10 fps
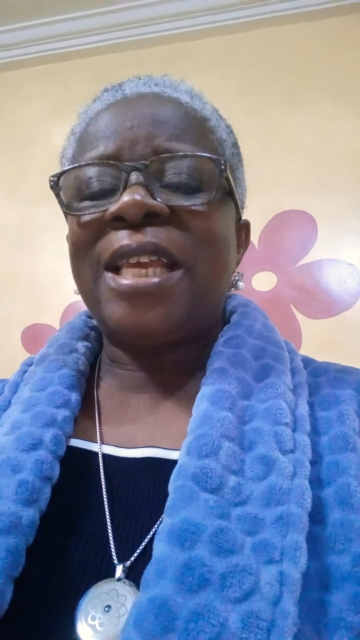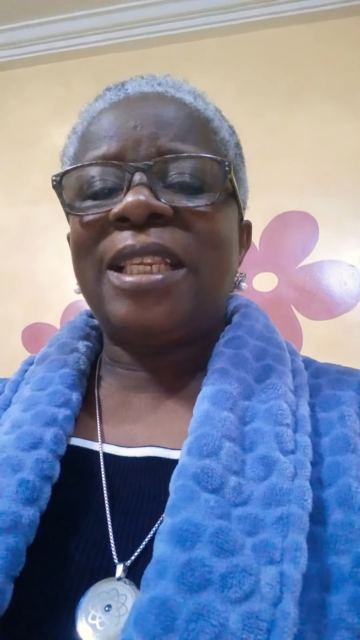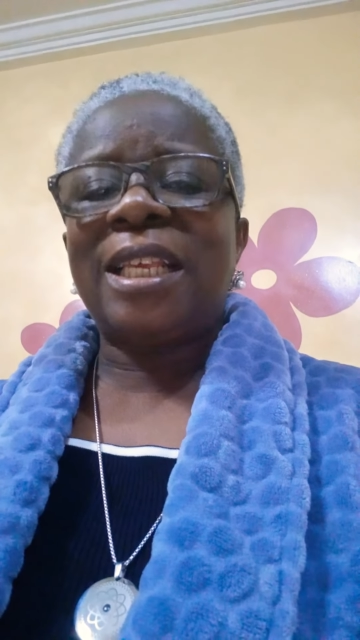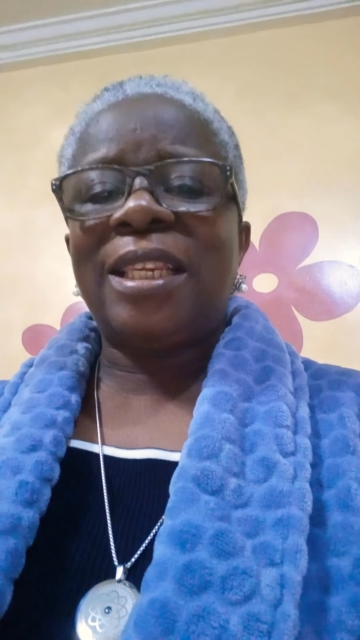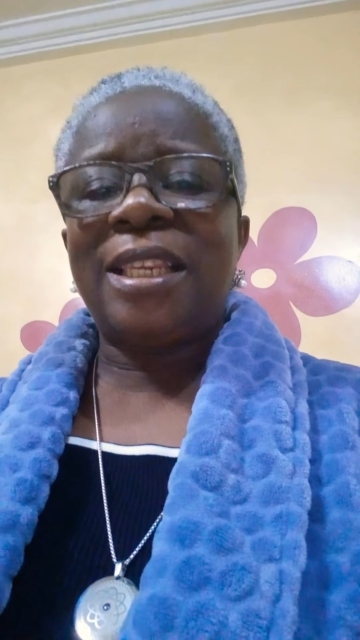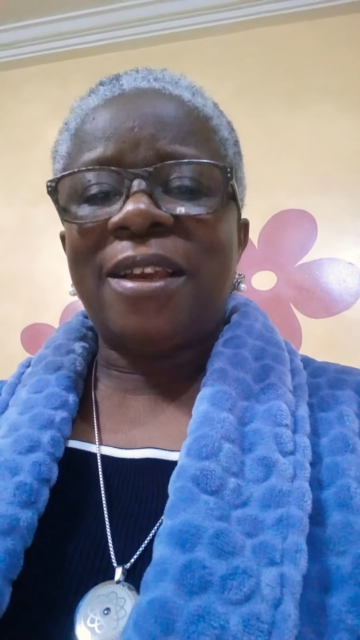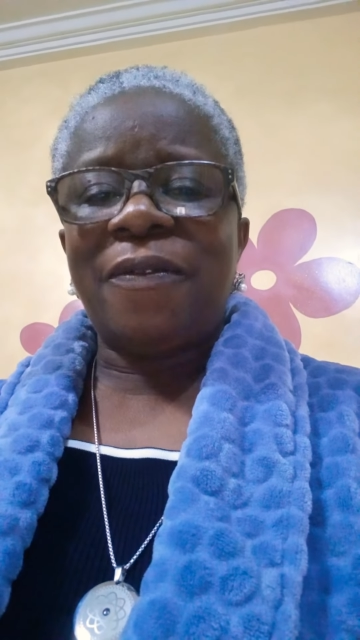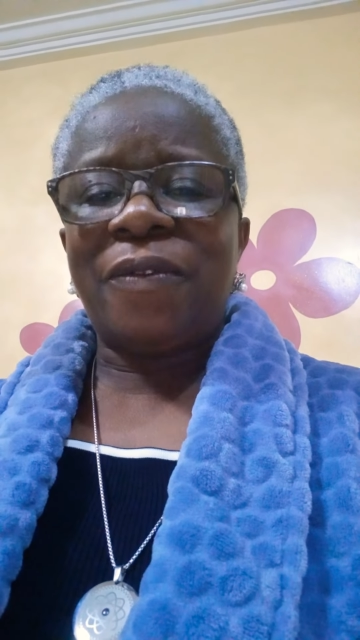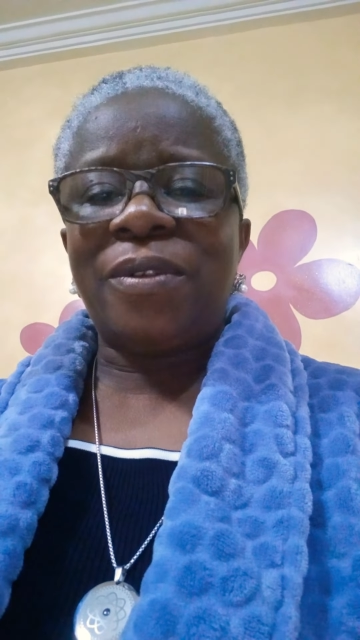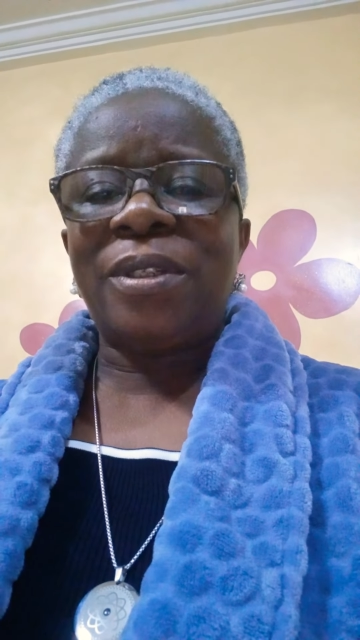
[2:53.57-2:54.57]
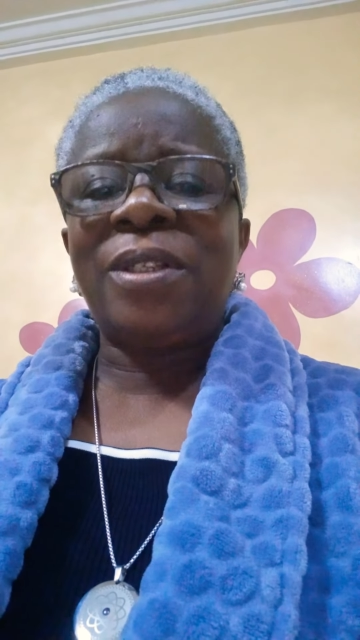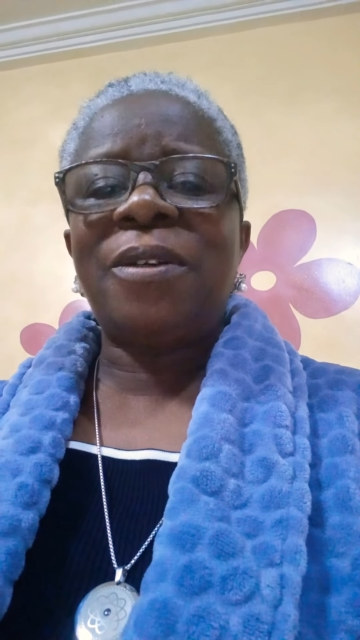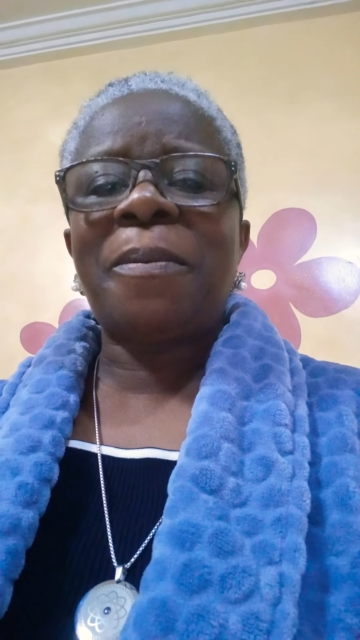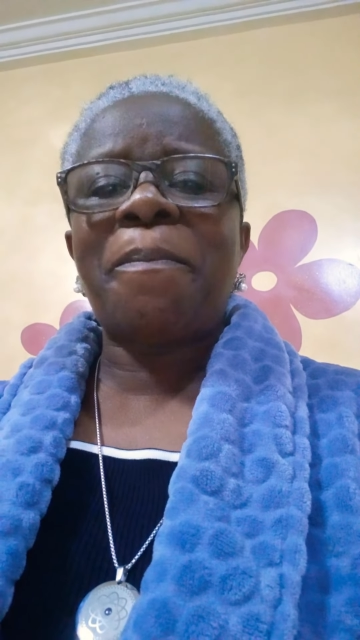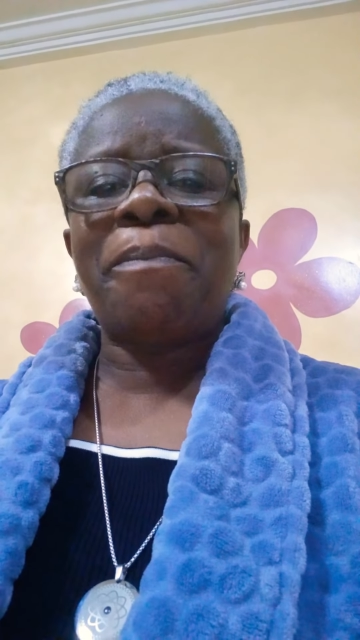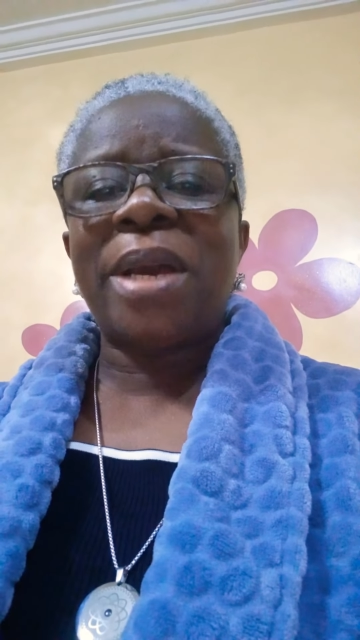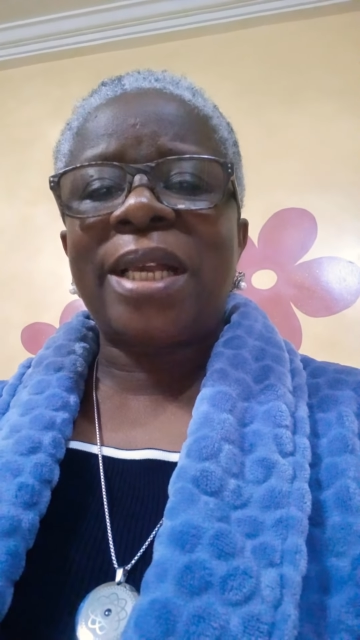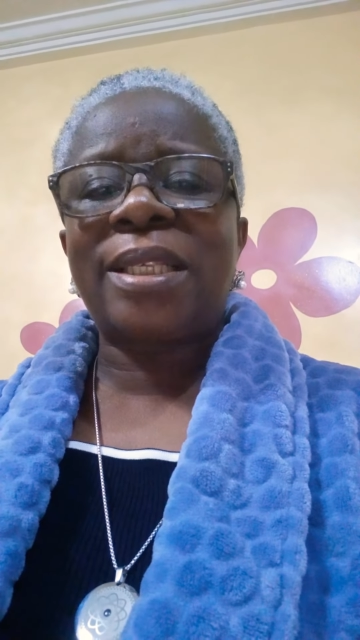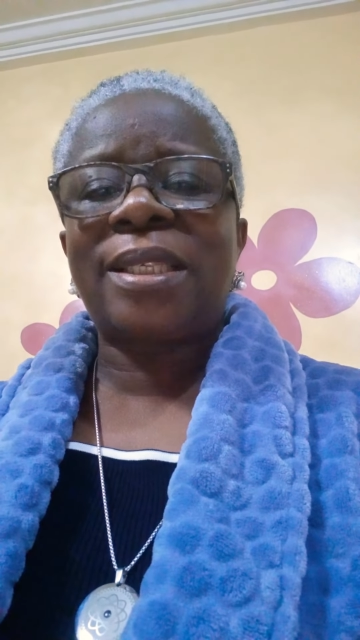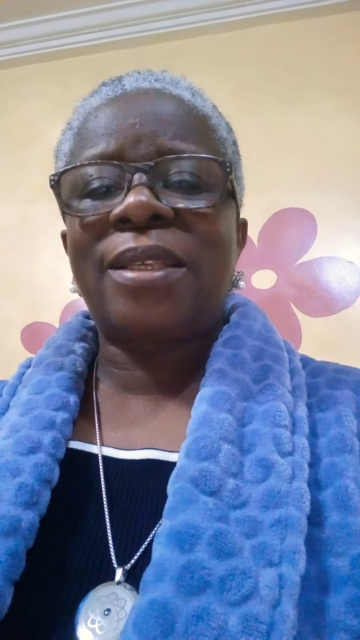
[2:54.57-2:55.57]
The devil
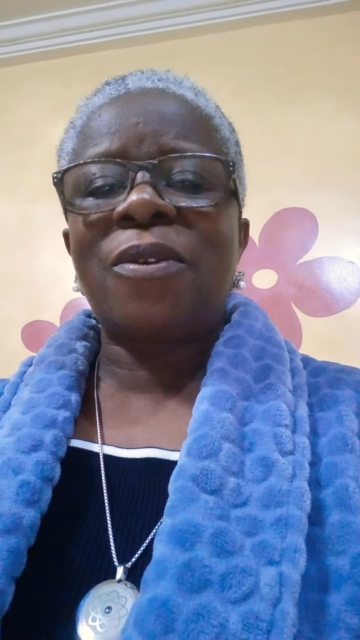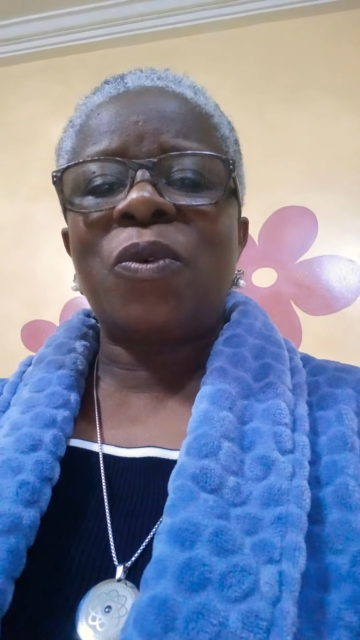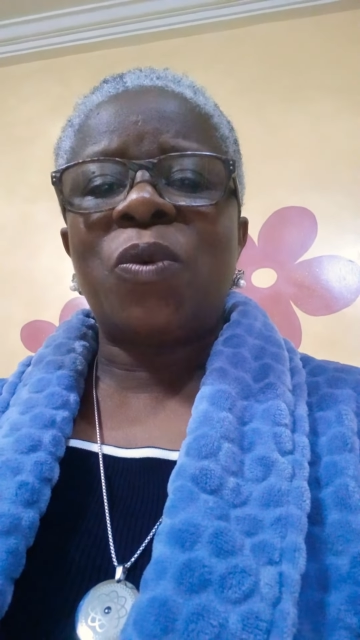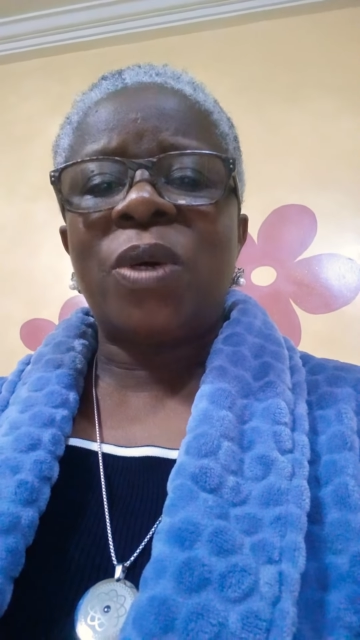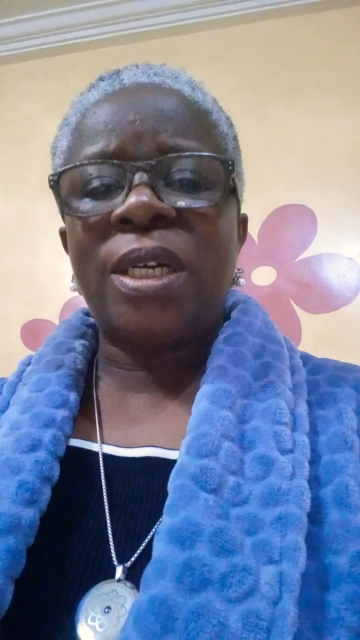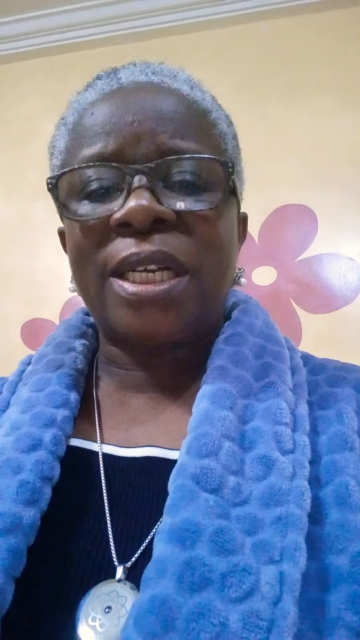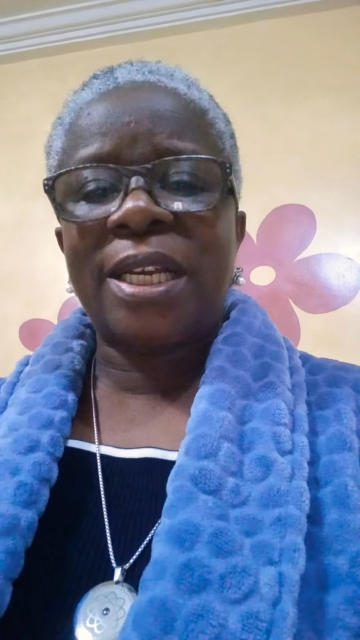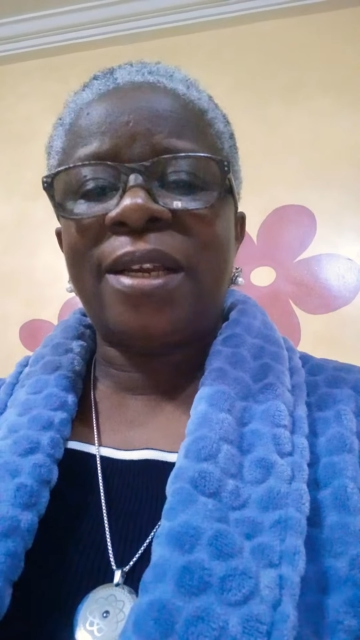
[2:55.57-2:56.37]
makes work